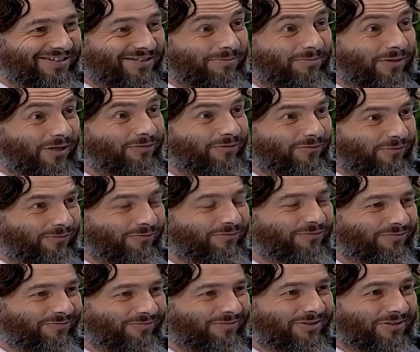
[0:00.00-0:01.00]
It's a month
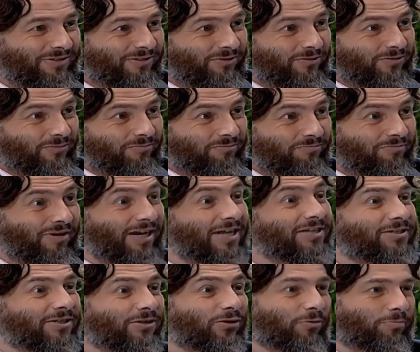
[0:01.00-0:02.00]
of
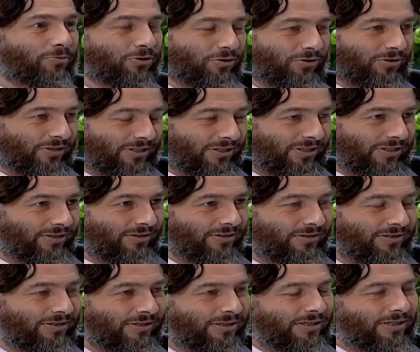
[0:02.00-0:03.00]
blessed
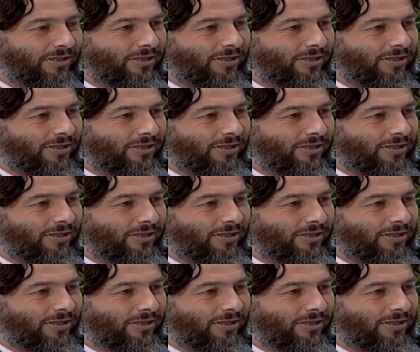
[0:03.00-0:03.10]
opportunities.